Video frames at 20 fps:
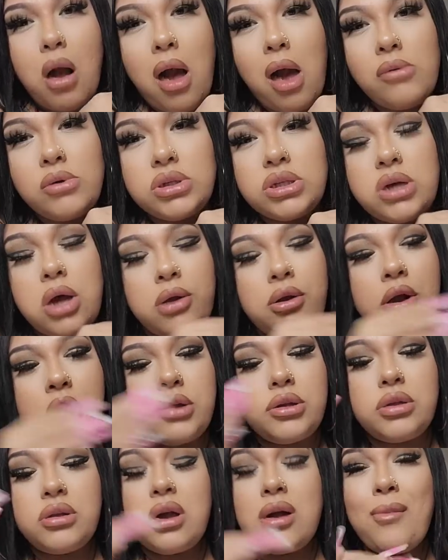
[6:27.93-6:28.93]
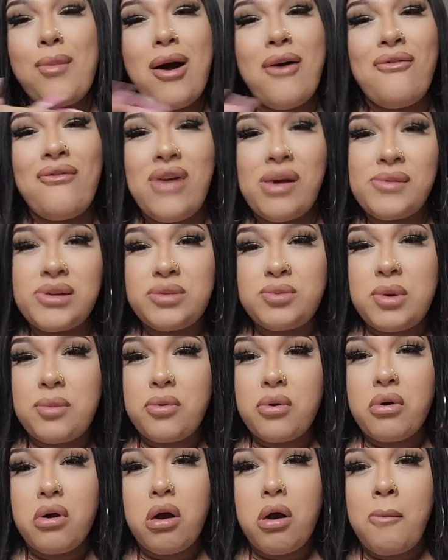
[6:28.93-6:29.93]
I was on here. The thing about famous
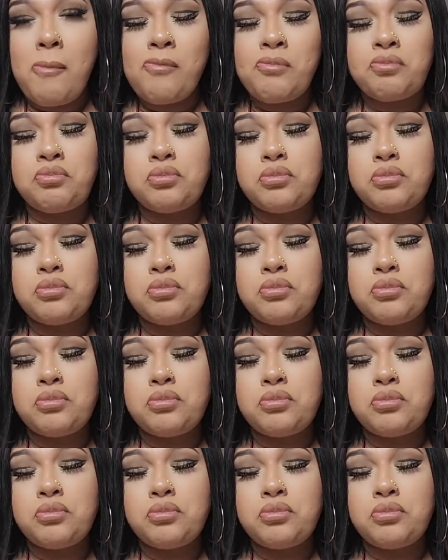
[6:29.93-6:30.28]
people, girl,